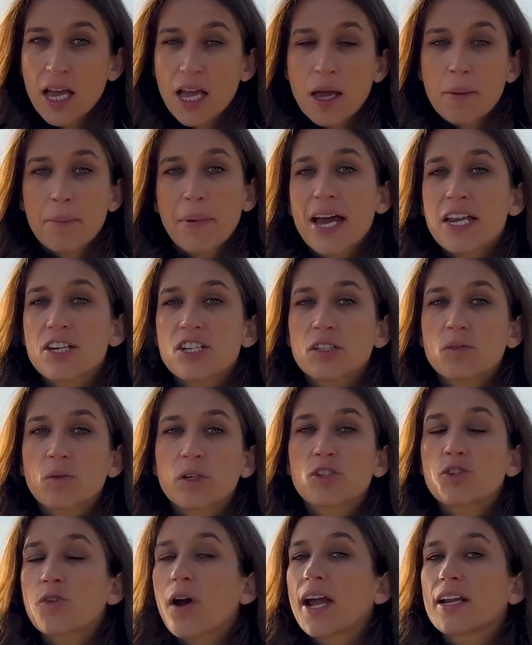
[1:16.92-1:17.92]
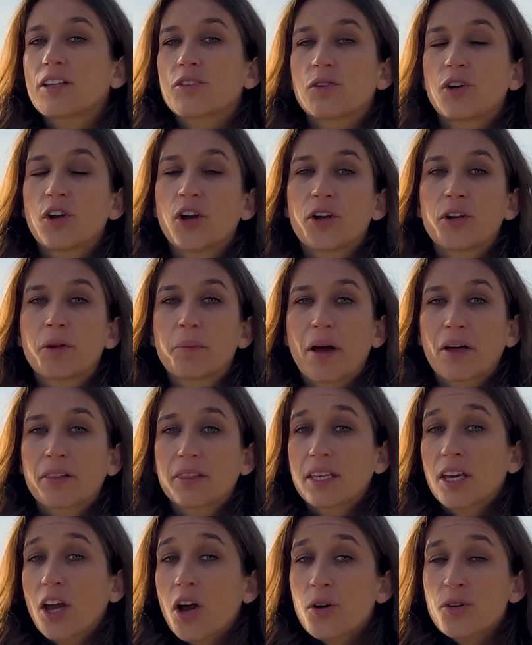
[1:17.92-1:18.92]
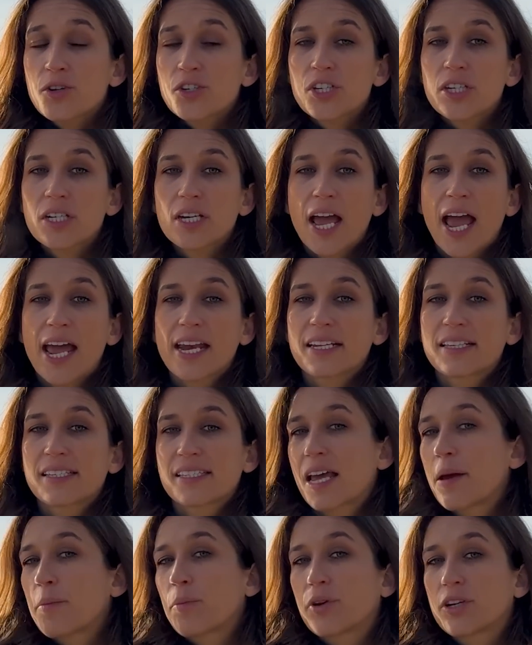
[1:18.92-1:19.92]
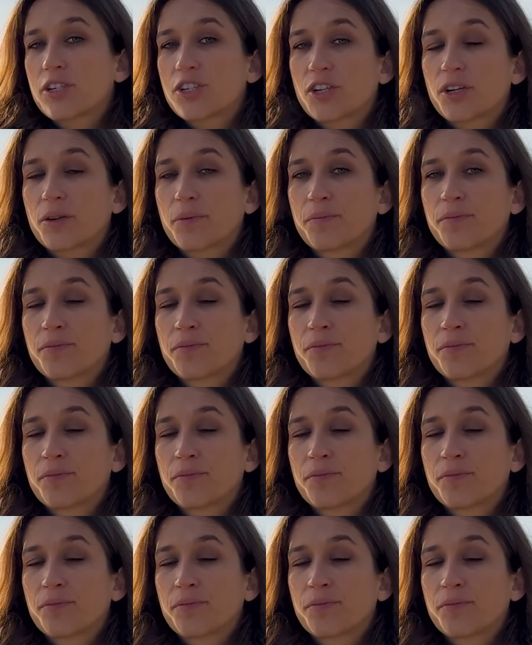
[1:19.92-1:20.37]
Imagine we're trying to learn about the ocean and its temperature.